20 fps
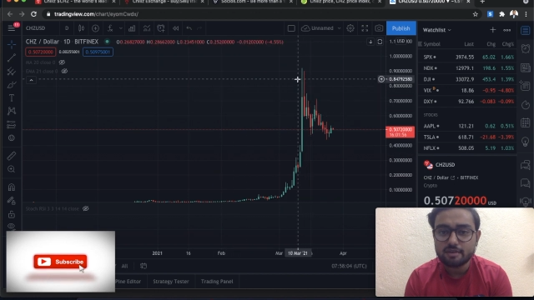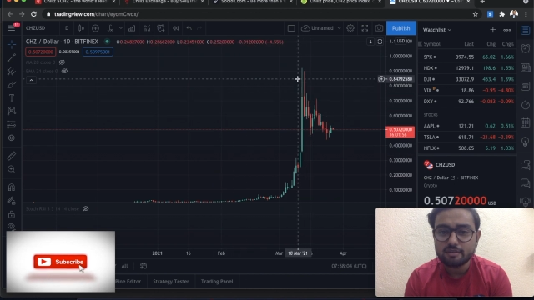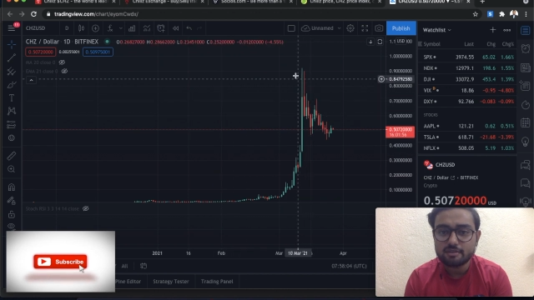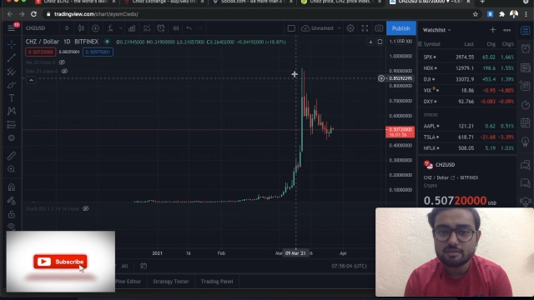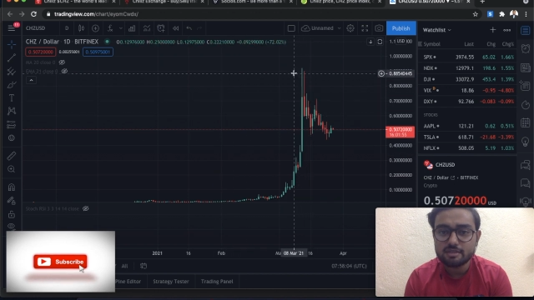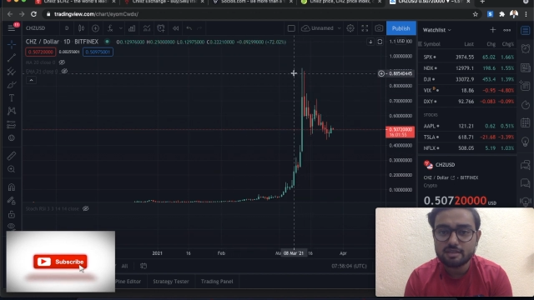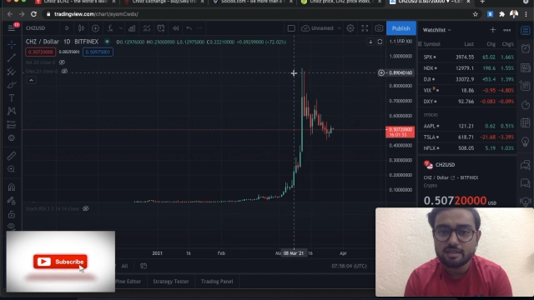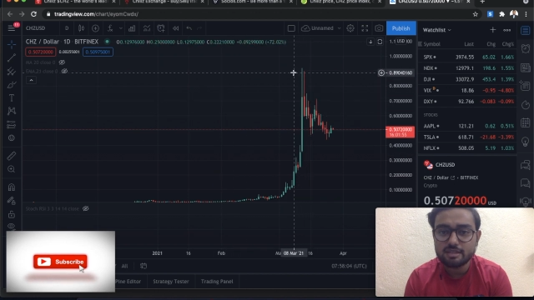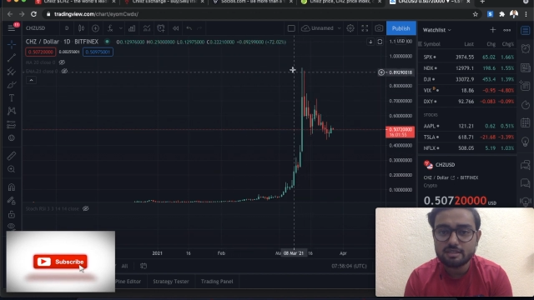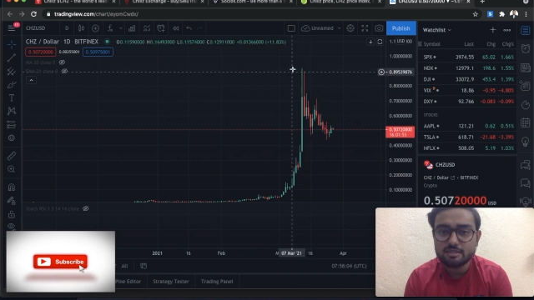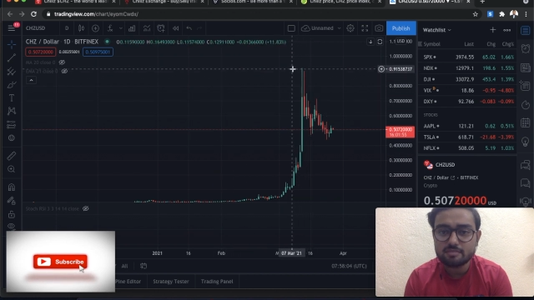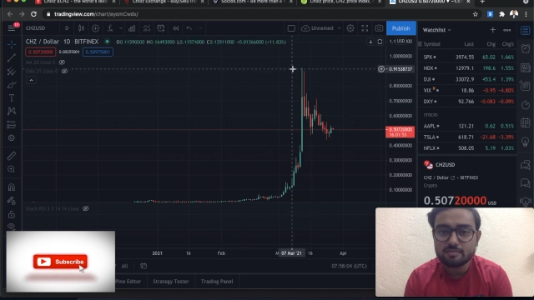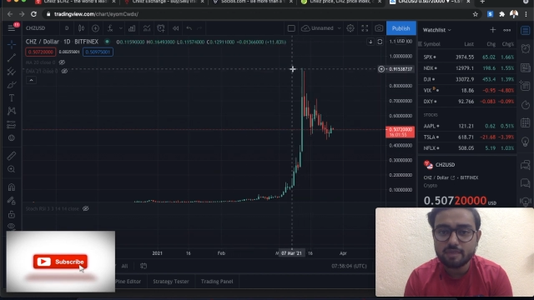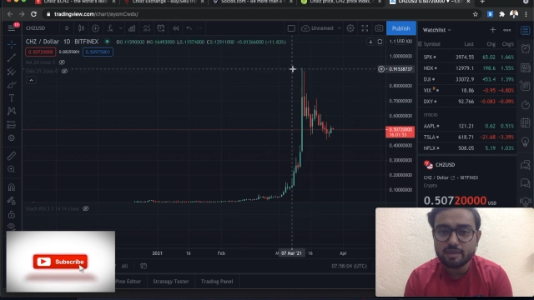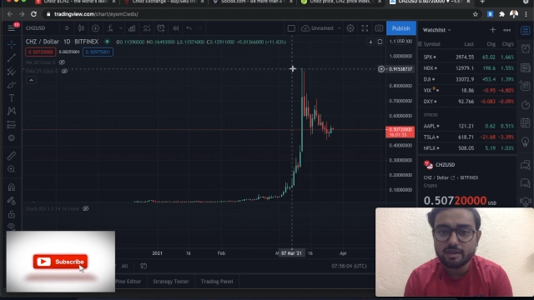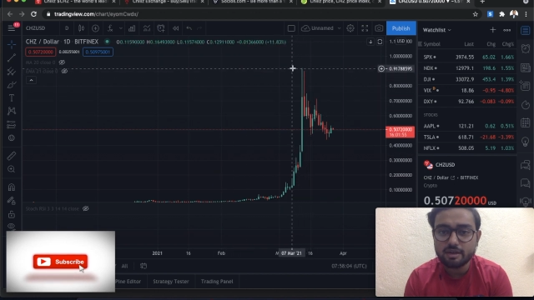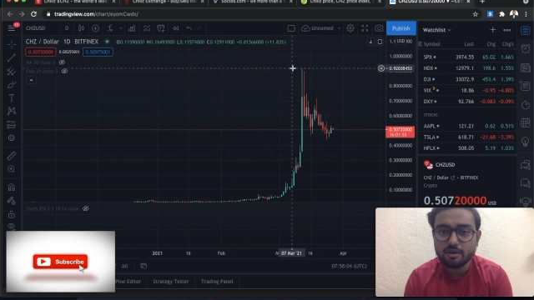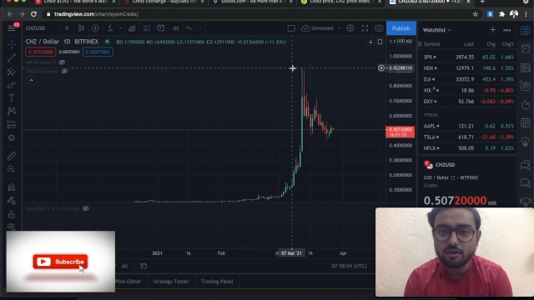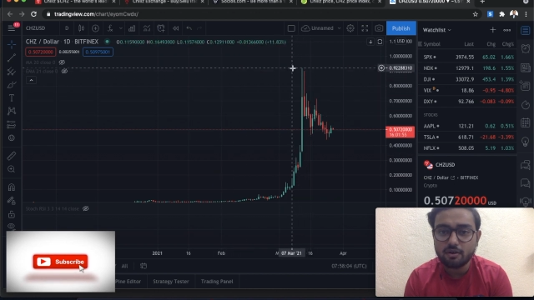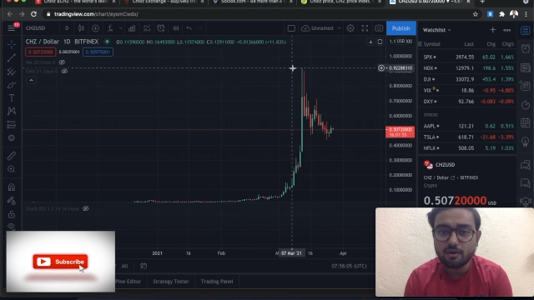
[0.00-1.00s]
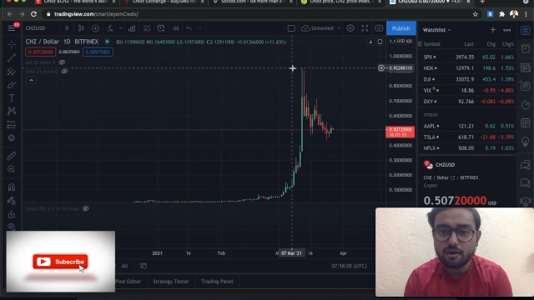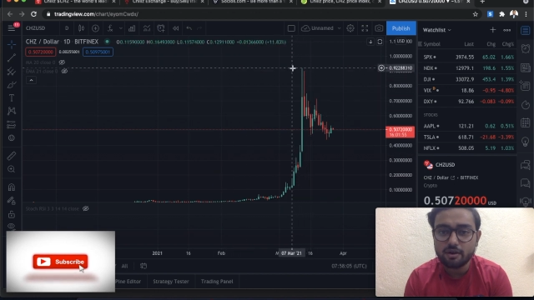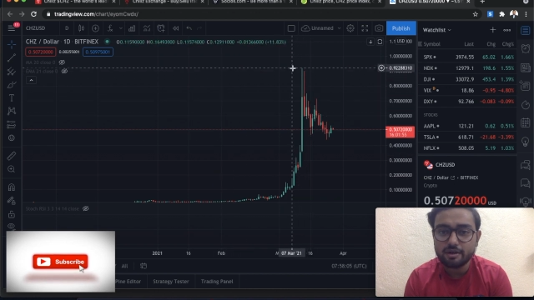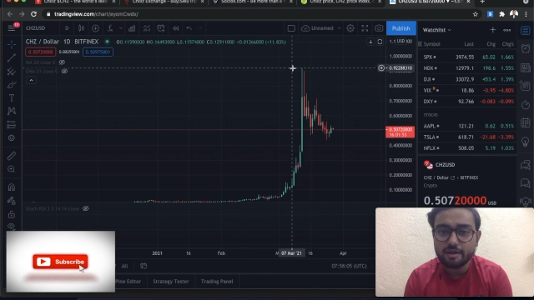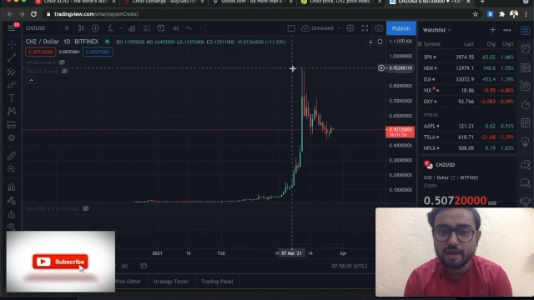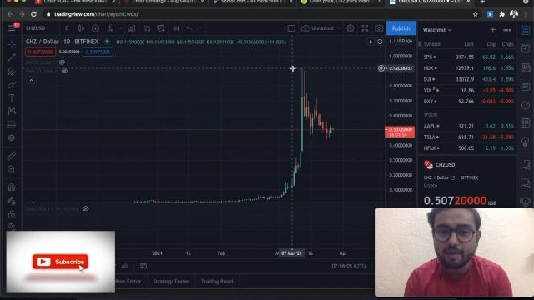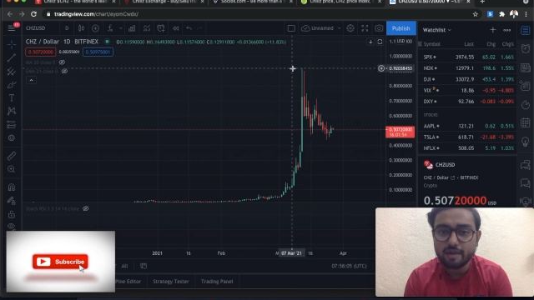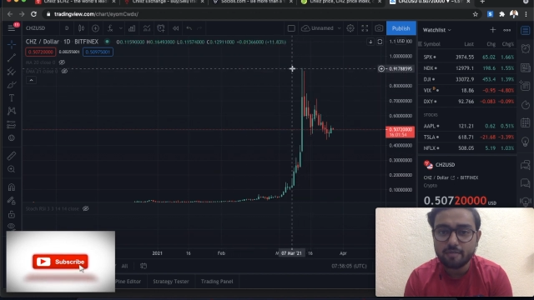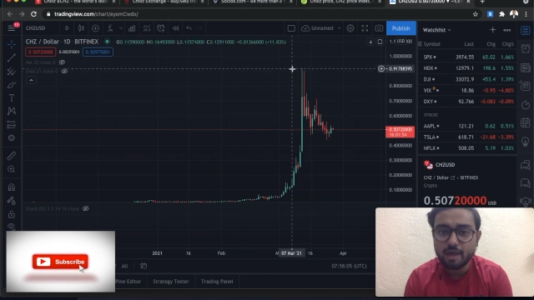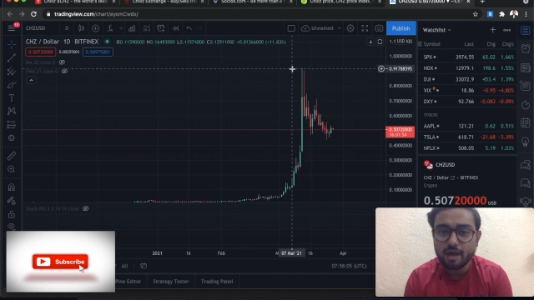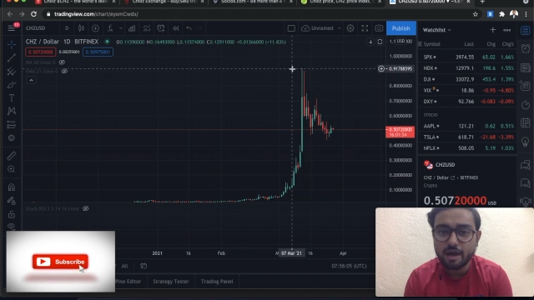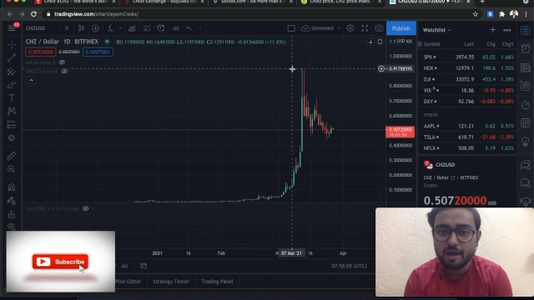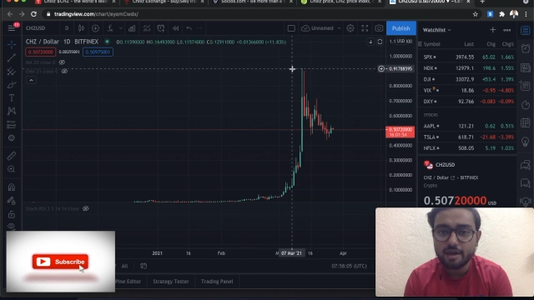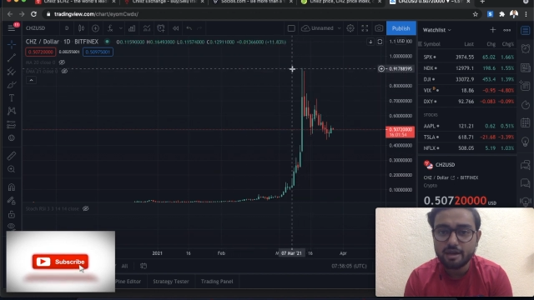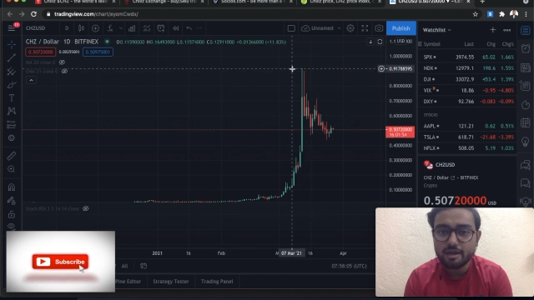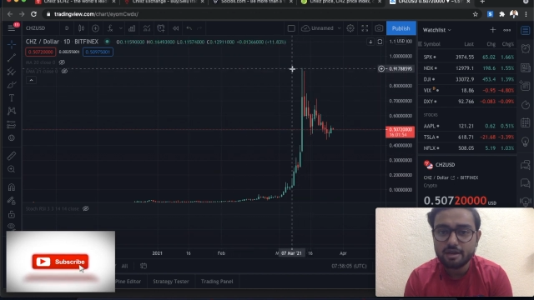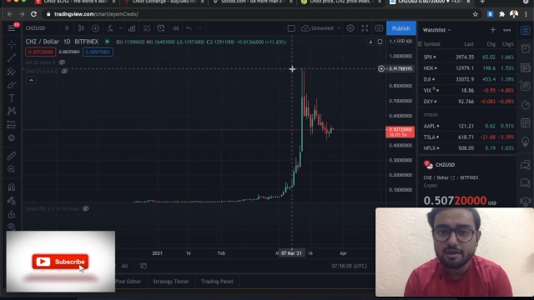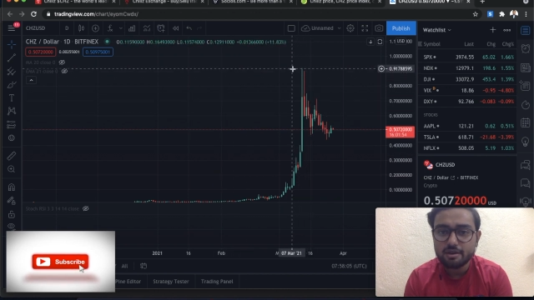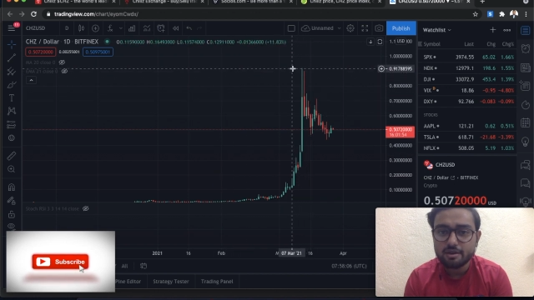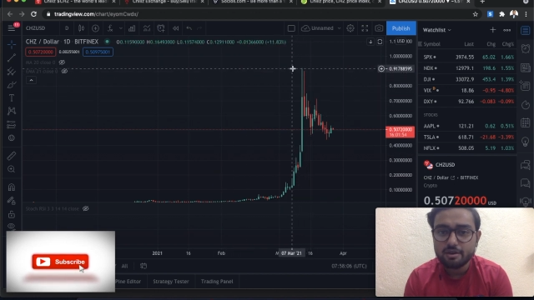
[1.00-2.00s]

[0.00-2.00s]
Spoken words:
Chiliz made an all-time high